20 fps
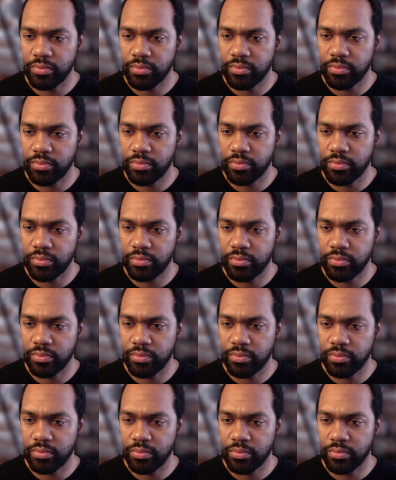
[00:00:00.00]

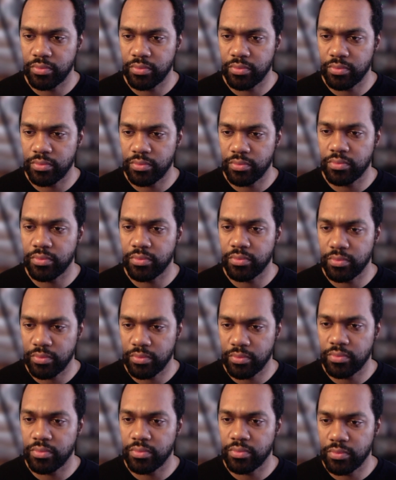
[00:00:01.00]

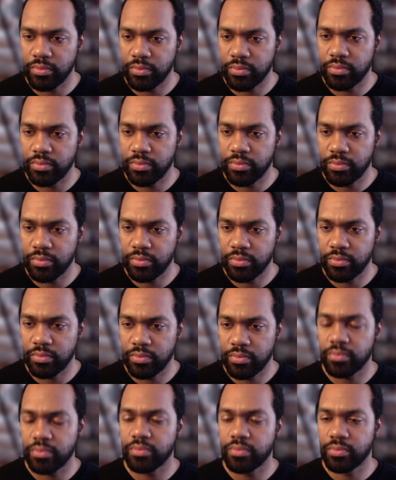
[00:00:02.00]

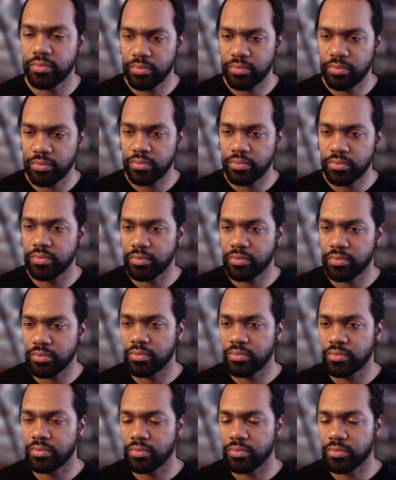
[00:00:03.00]

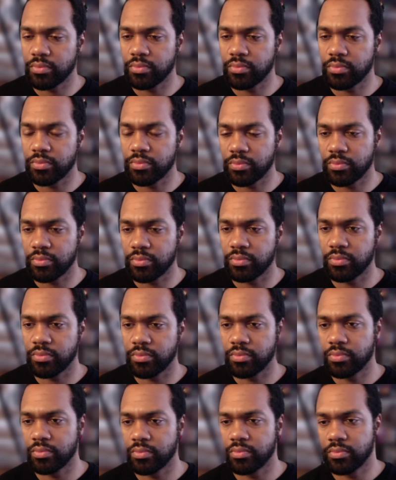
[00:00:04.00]

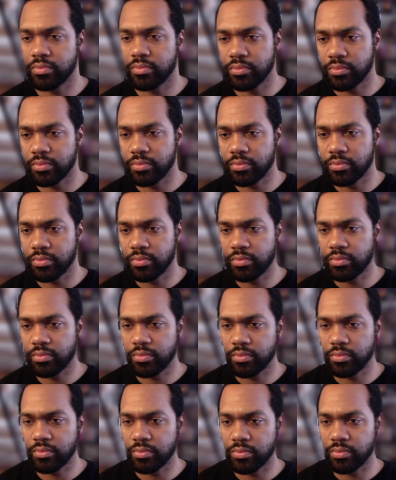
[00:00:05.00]

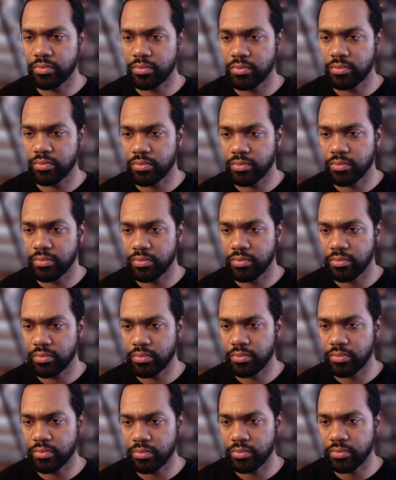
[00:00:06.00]

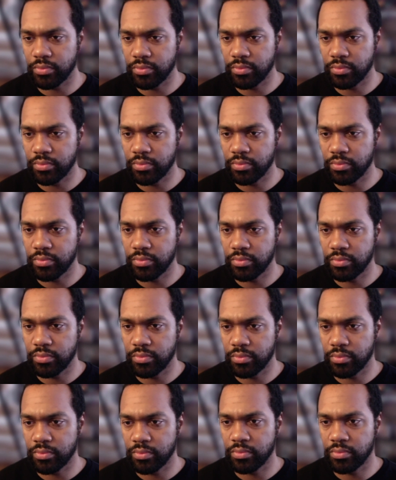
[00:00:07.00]
[no speech]